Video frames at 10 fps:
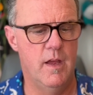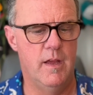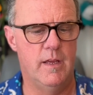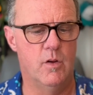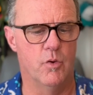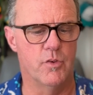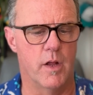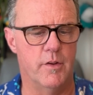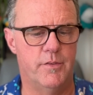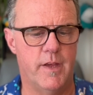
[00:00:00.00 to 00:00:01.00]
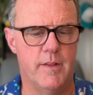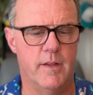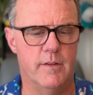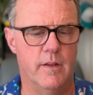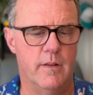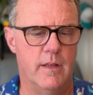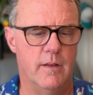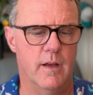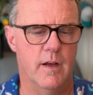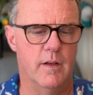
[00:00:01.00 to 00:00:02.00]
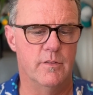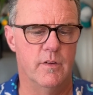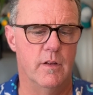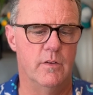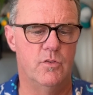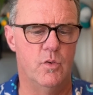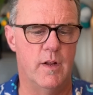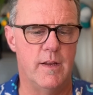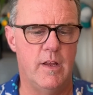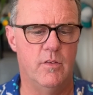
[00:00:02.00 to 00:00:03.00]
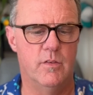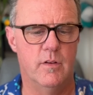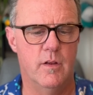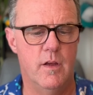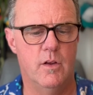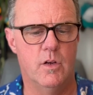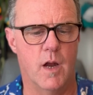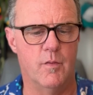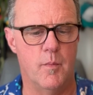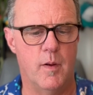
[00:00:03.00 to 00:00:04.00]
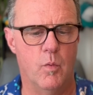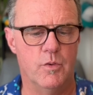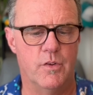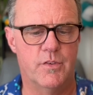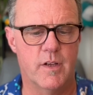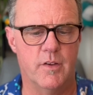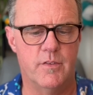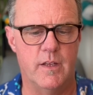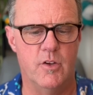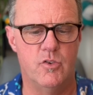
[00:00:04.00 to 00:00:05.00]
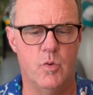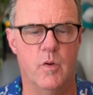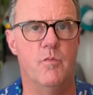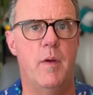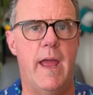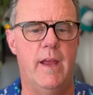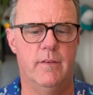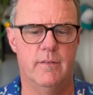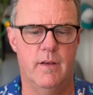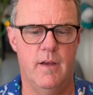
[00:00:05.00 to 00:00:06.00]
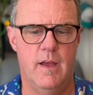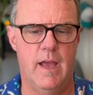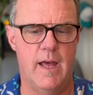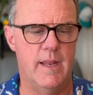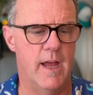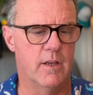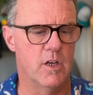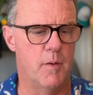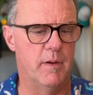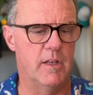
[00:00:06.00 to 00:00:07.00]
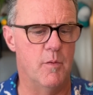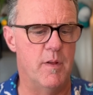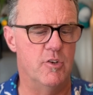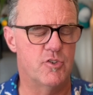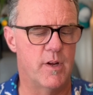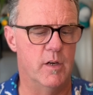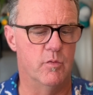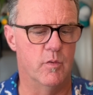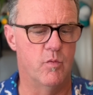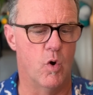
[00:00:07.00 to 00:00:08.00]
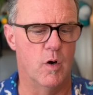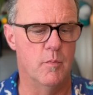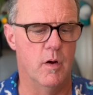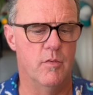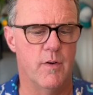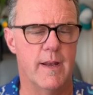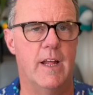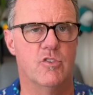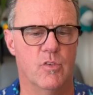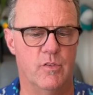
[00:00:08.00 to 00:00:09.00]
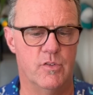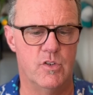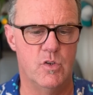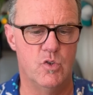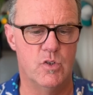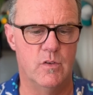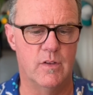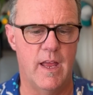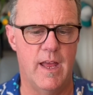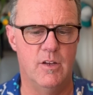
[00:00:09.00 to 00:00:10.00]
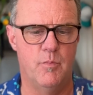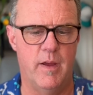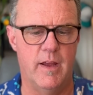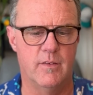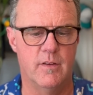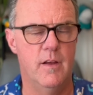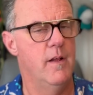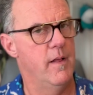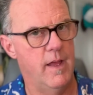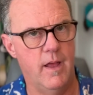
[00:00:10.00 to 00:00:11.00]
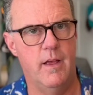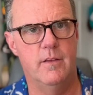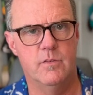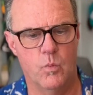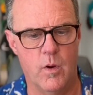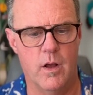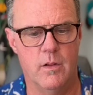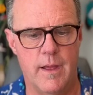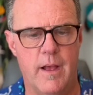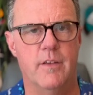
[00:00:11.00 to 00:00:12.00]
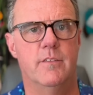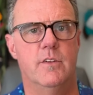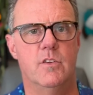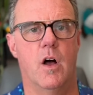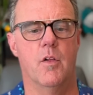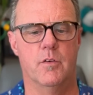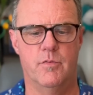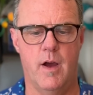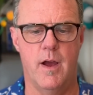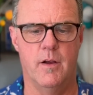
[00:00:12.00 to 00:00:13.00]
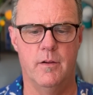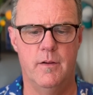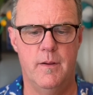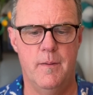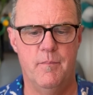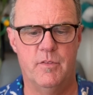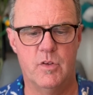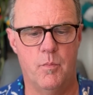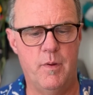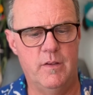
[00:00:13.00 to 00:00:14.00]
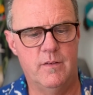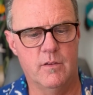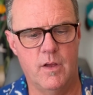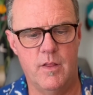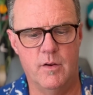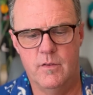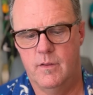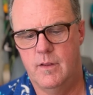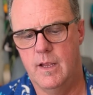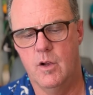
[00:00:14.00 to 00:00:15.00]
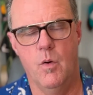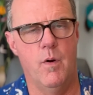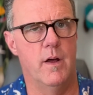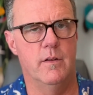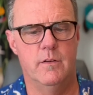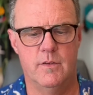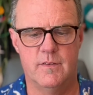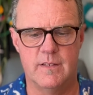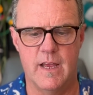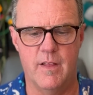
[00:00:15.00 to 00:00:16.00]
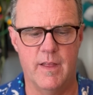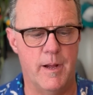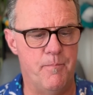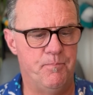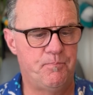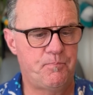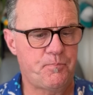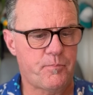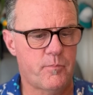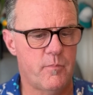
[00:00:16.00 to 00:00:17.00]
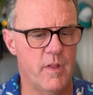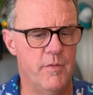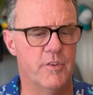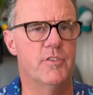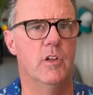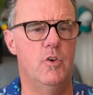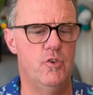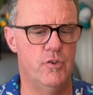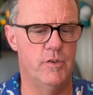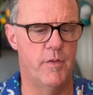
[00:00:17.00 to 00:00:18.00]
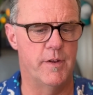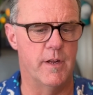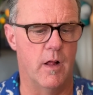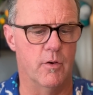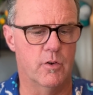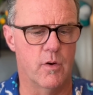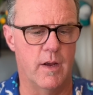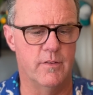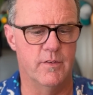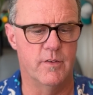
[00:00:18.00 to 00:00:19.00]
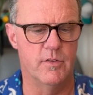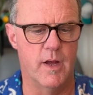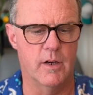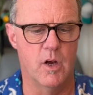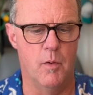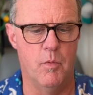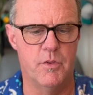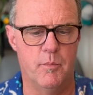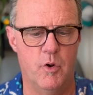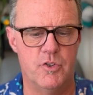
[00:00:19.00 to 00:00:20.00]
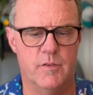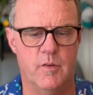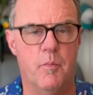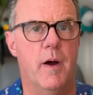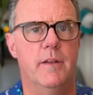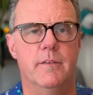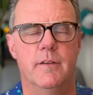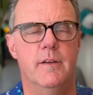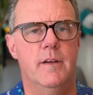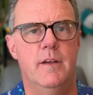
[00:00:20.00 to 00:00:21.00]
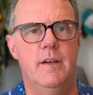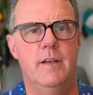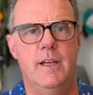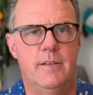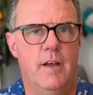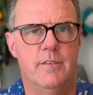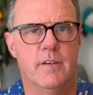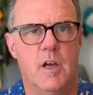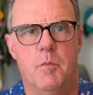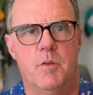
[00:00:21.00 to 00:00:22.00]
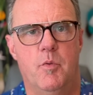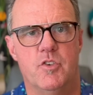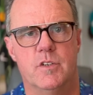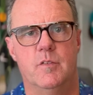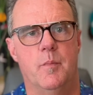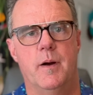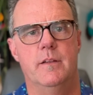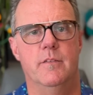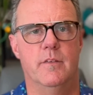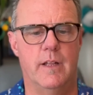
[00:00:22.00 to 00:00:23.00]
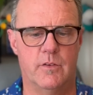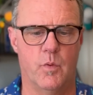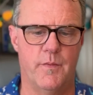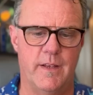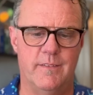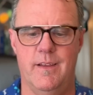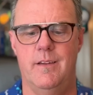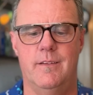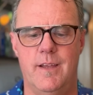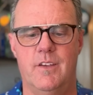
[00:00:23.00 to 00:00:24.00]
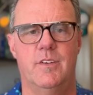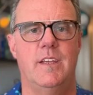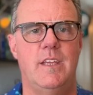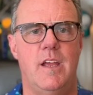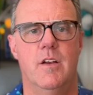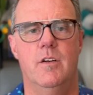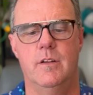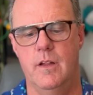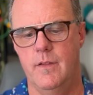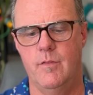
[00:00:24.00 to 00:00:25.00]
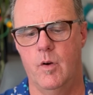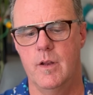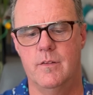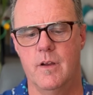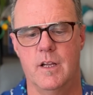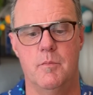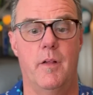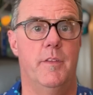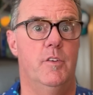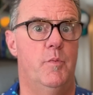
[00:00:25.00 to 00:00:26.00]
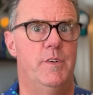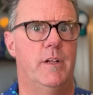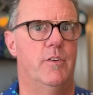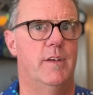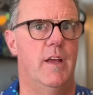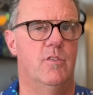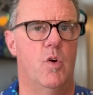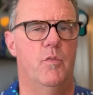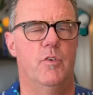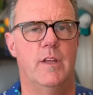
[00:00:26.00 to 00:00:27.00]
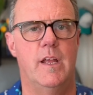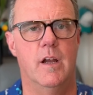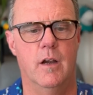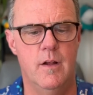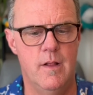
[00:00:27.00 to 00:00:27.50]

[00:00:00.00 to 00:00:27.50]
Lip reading: He goes on to say that the Sudanese government will discuss the issue of banks and economic and administrative reform of financial institutions and banks, as well as the dollar file. So basically, they go on to say that the solution to the dollar crisis does not come with the push of a button. It doesn't come with the push of a button. That's what they said. It takes a year. They've already talking about this particular case over a year.